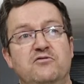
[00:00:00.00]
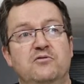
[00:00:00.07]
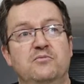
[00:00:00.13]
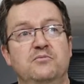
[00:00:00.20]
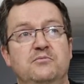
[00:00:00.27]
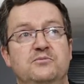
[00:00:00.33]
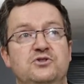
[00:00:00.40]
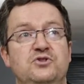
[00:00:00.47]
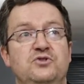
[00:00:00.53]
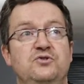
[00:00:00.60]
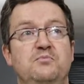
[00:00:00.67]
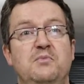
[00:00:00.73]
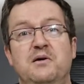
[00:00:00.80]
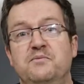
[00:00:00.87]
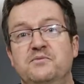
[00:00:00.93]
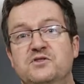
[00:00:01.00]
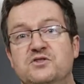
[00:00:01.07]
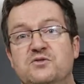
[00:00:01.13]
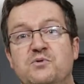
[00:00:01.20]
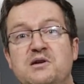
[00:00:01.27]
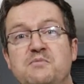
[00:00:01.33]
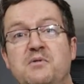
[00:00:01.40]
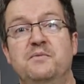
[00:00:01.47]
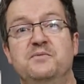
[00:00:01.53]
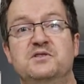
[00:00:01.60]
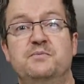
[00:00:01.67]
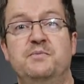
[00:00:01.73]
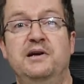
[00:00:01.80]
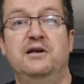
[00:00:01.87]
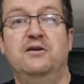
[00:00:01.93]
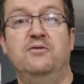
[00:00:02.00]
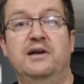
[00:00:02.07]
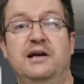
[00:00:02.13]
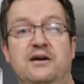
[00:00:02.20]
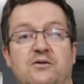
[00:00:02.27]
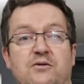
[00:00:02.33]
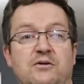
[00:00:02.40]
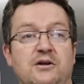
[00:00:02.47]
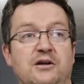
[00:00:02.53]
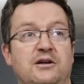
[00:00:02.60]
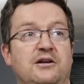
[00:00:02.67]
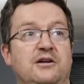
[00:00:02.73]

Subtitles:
from 2 months, 3 months, depending on how